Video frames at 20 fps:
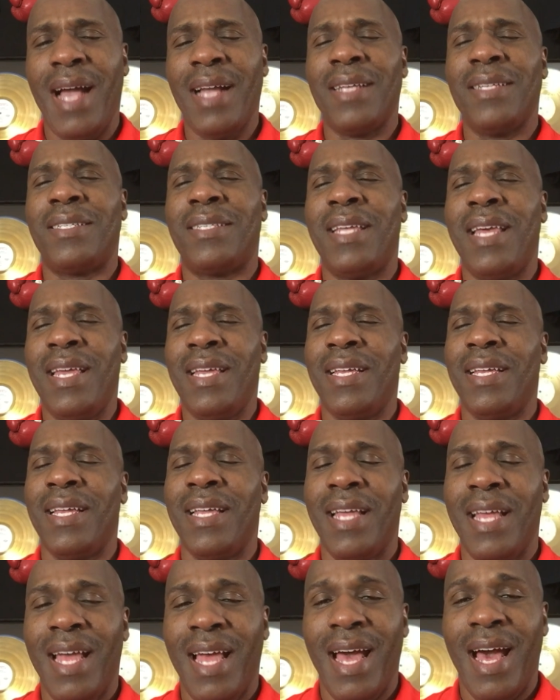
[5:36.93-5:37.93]
I could see
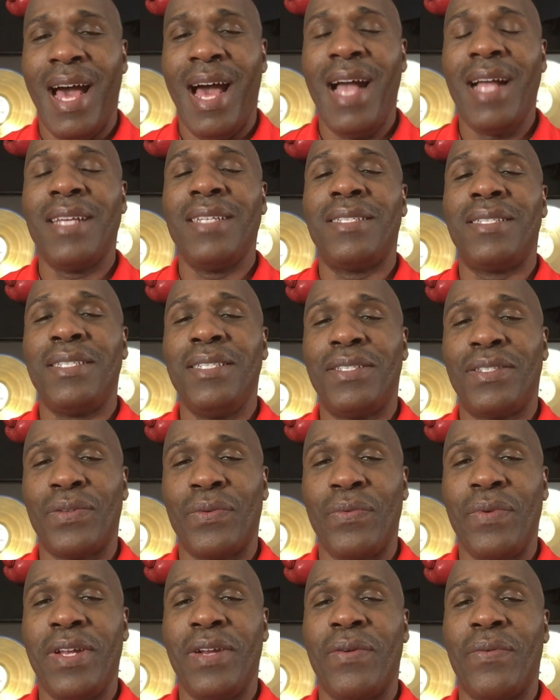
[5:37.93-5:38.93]
I could see
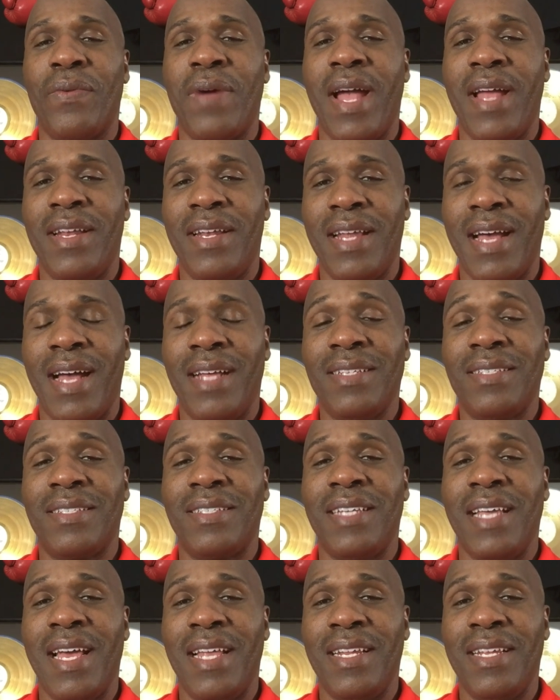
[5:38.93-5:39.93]
Serena right now
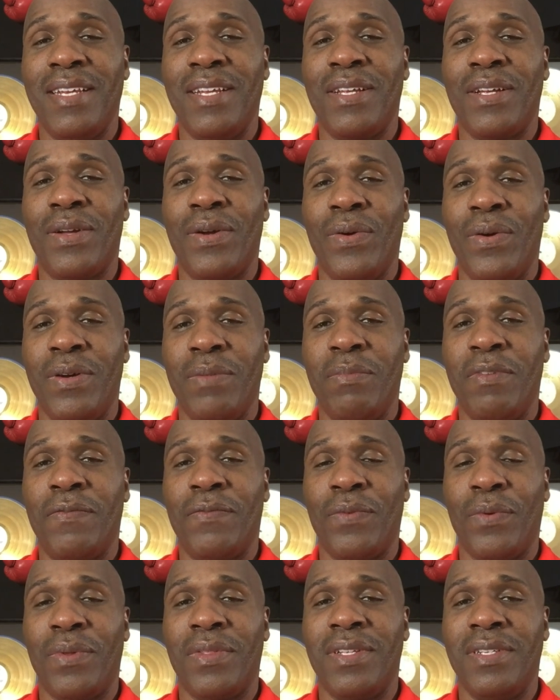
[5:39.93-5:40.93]
standing in court
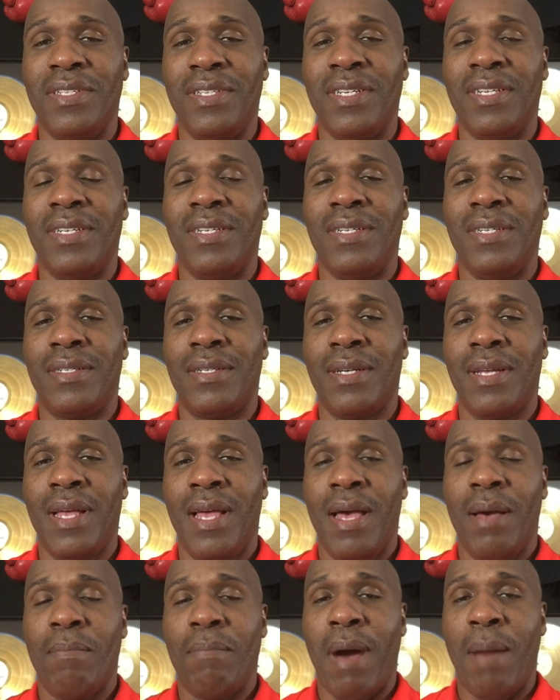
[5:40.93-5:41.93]
before the judge.
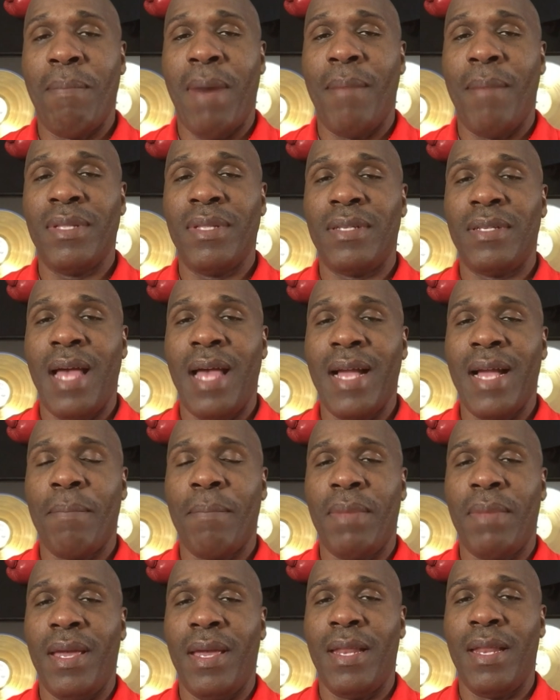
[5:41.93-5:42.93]
My mama said I can
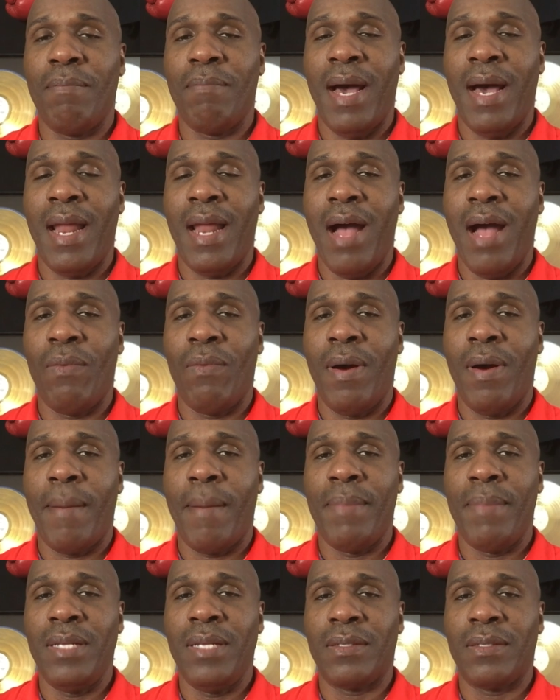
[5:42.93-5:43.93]
be anybody I want to
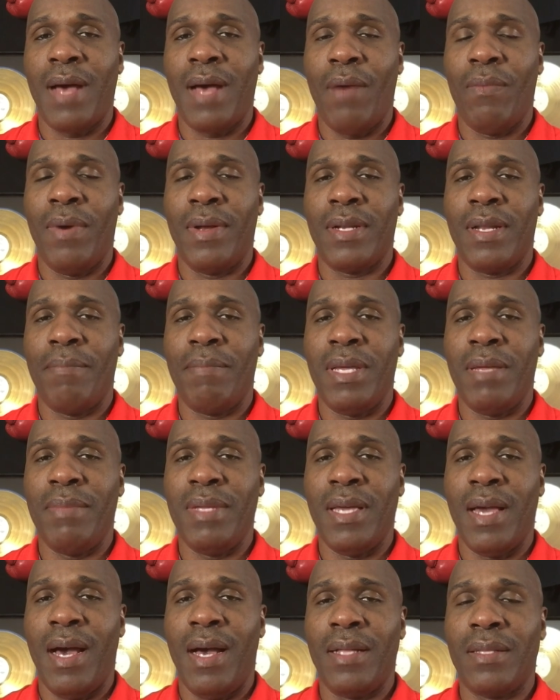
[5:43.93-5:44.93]
be, so I want to be
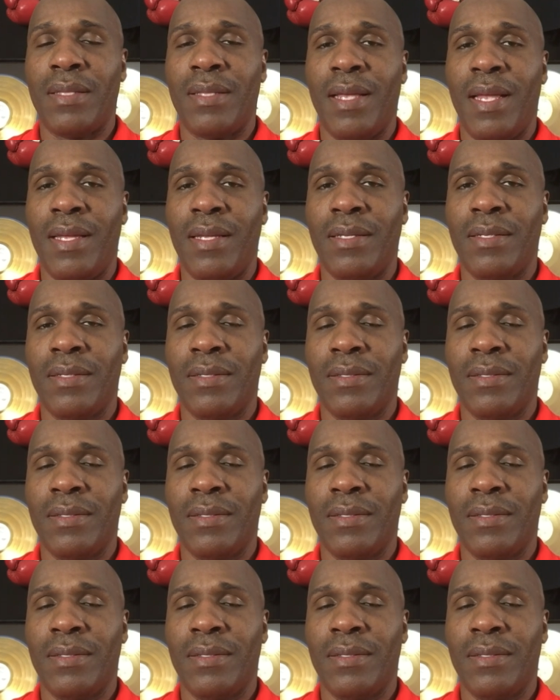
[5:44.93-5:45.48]
Beyonce.